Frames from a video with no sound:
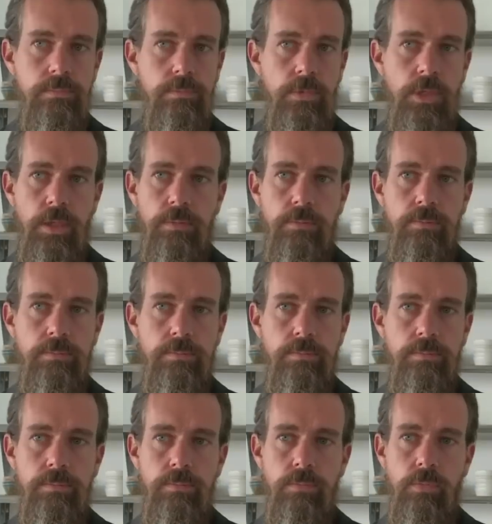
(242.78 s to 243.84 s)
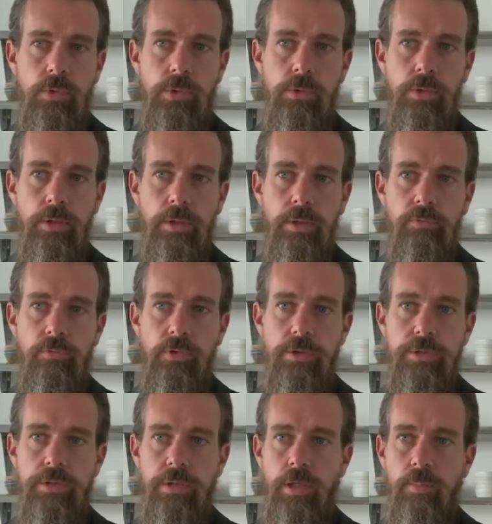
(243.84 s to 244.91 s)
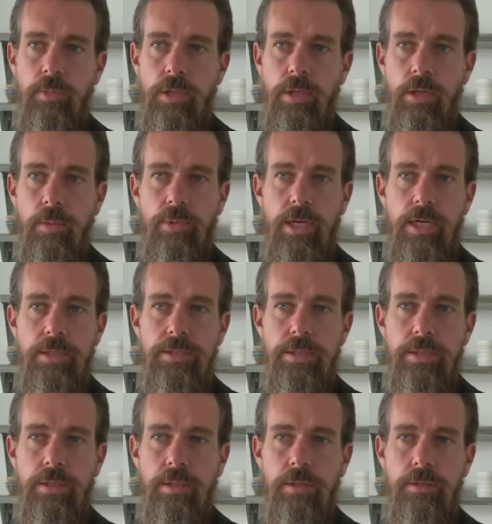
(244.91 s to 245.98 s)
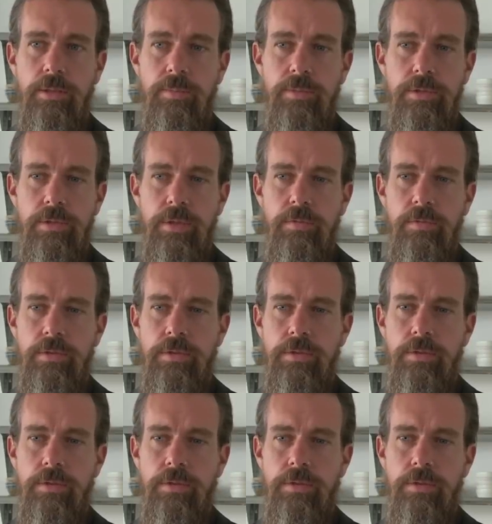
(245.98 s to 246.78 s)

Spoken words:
No. We were enforcing our policy and our terms of service.